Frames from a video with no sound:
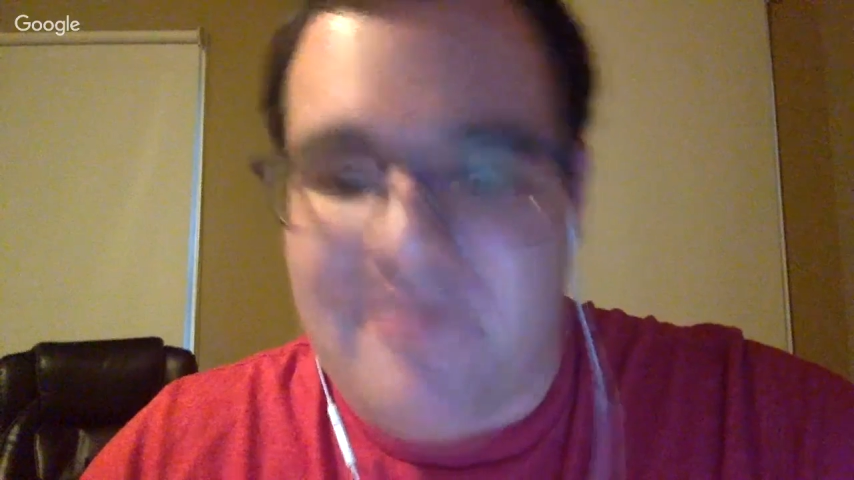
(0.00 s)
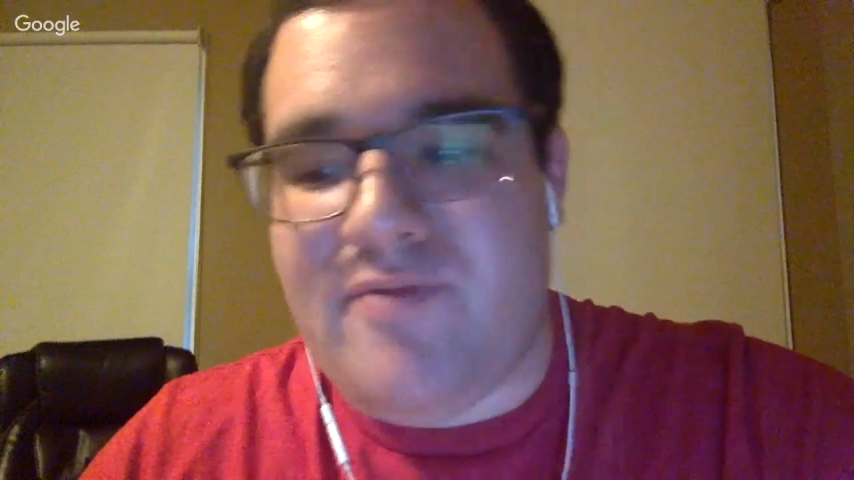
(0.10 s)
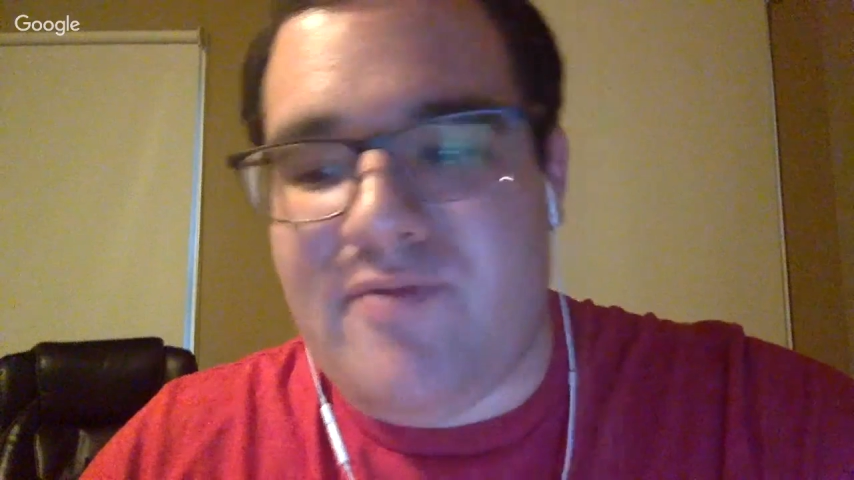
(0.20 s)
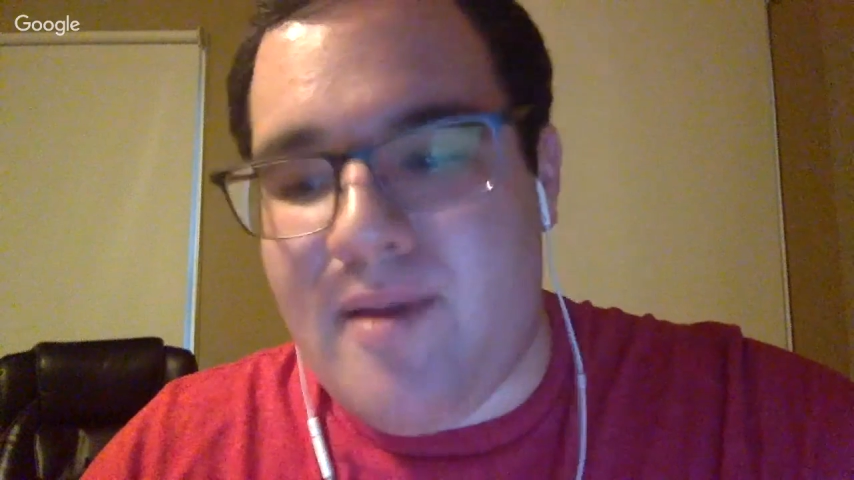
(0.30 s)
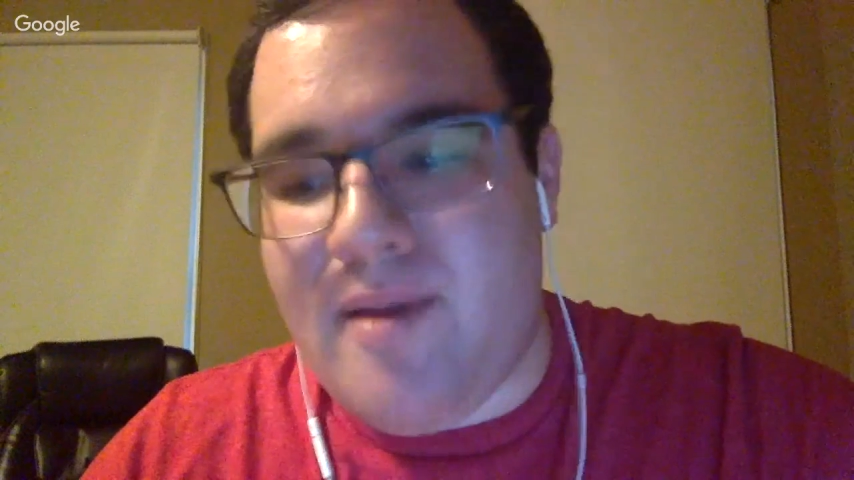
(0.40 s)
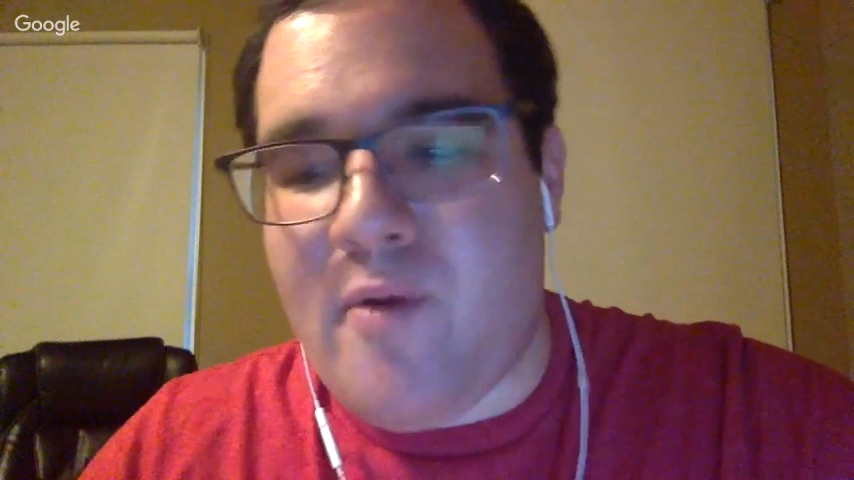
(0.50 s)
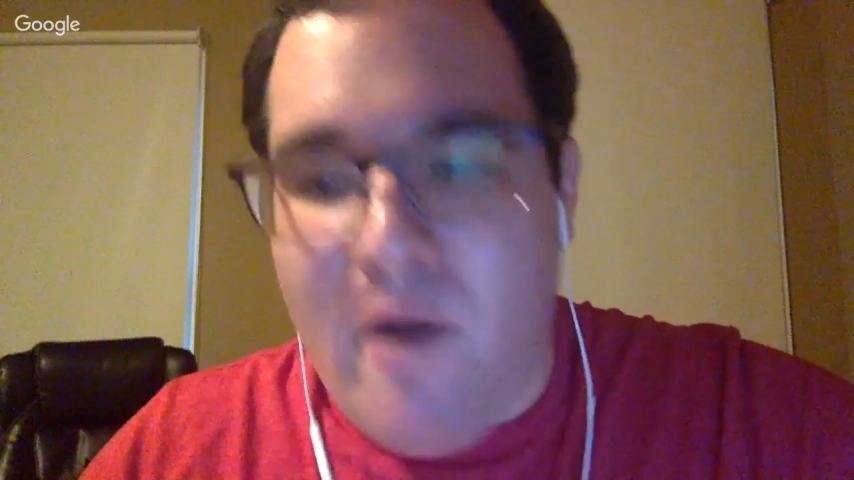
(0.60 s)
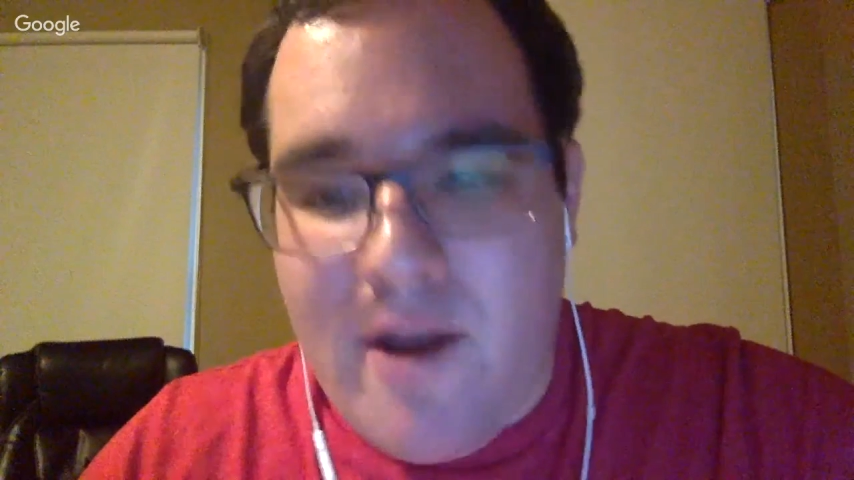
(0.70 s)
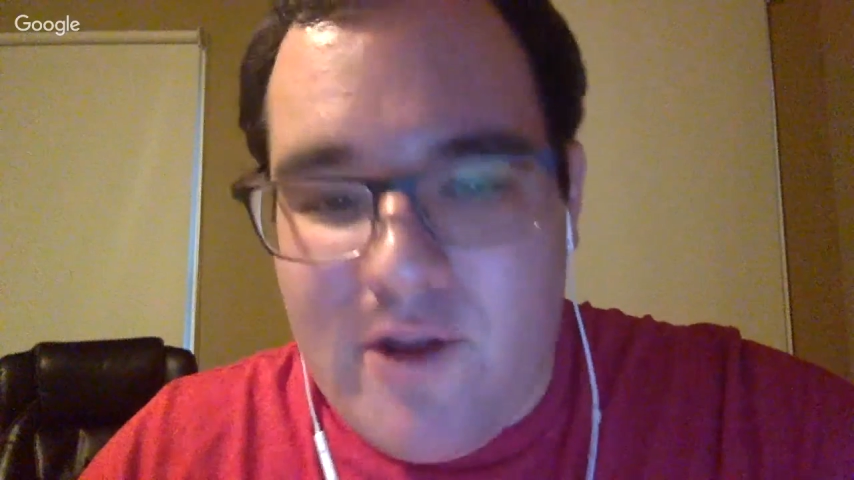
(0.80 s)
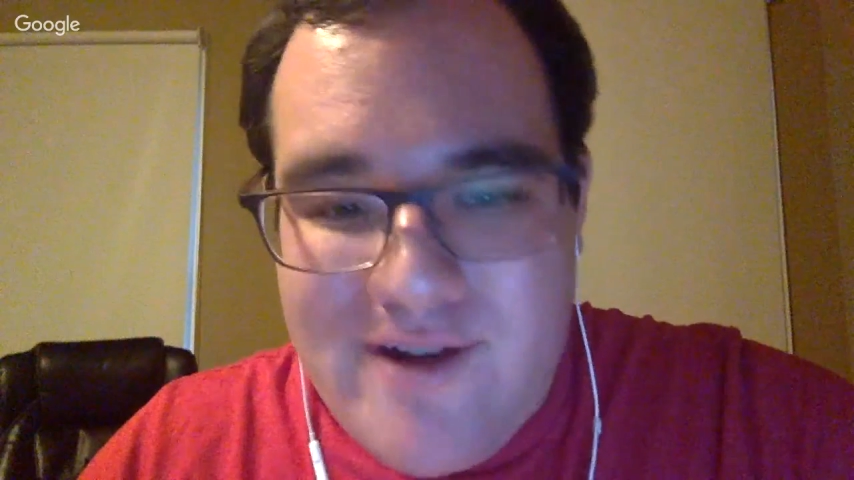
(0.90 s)
number one
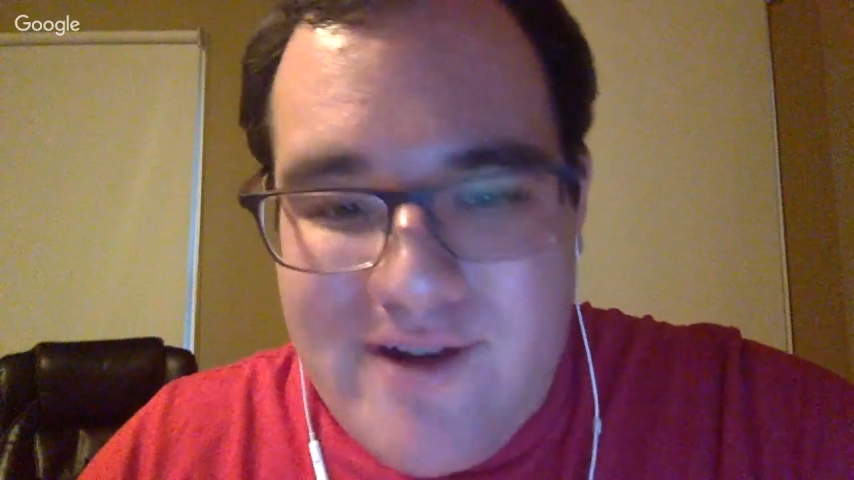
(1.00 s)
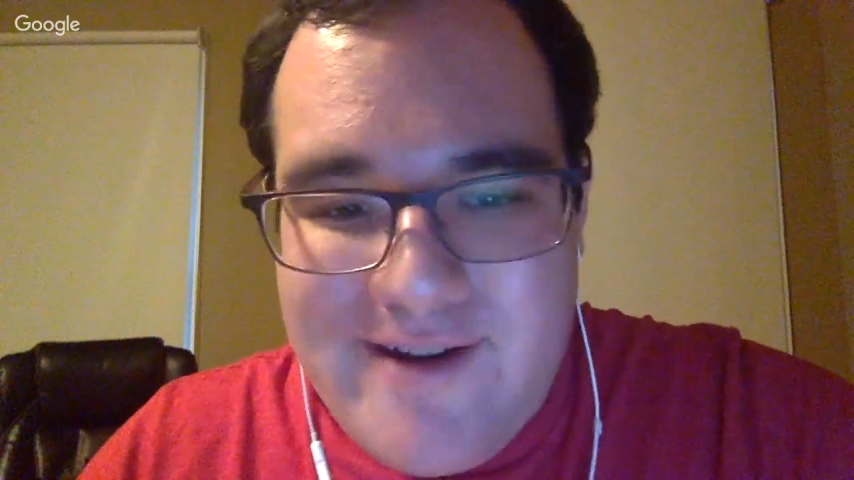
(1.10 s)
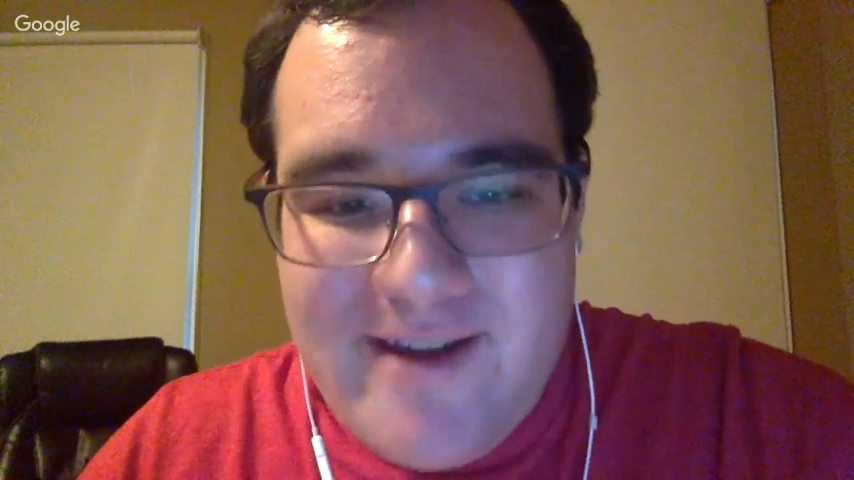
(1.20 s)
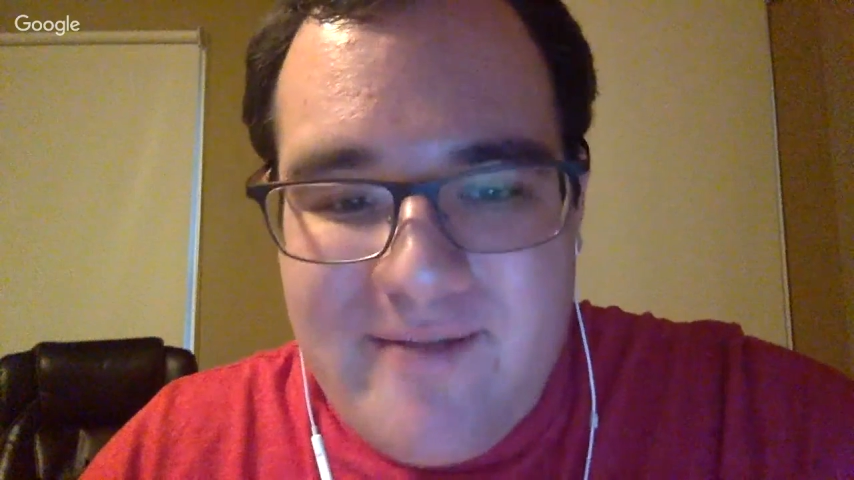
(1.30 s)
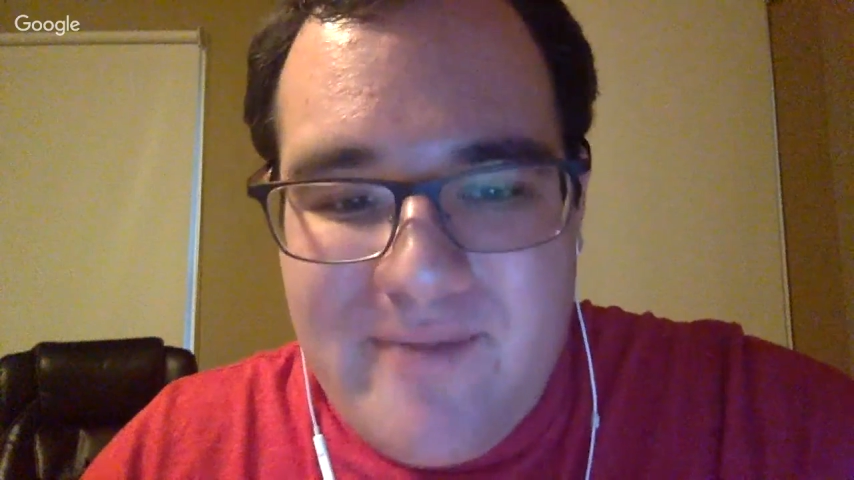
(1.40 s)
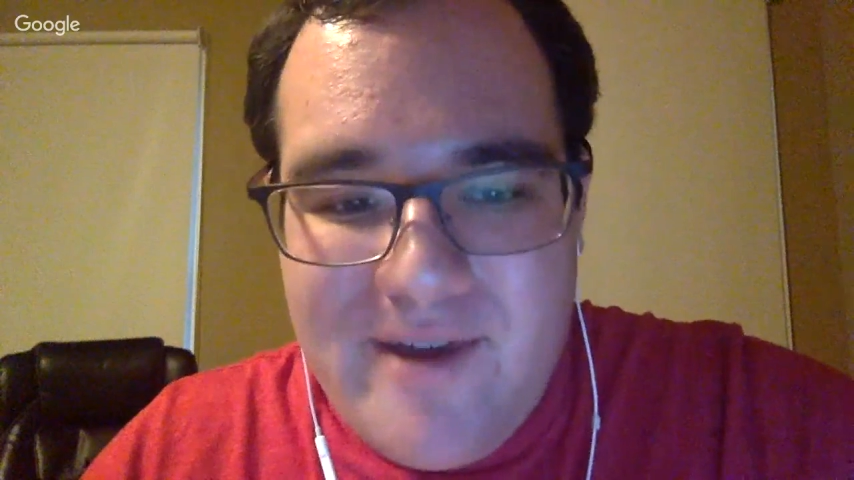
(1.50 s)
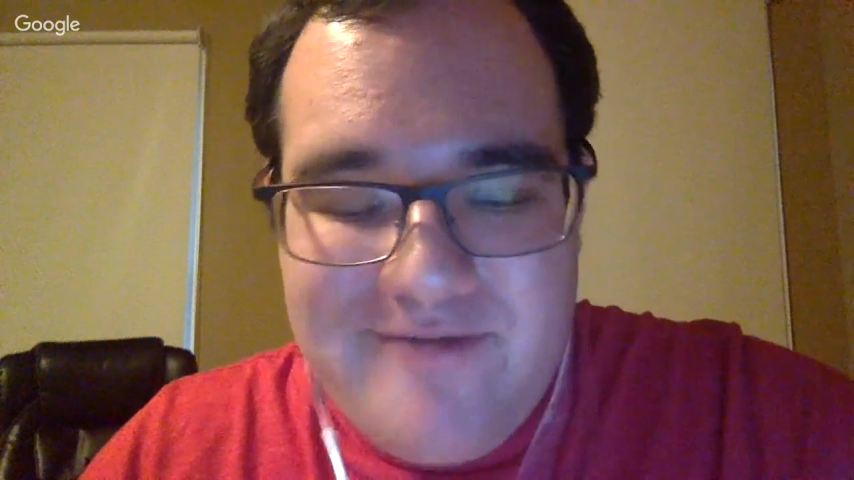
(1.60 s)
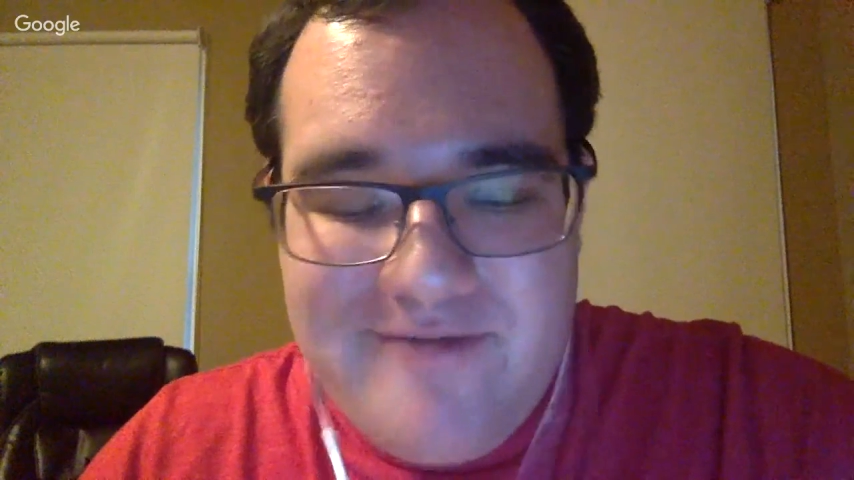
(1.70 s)
on trending, but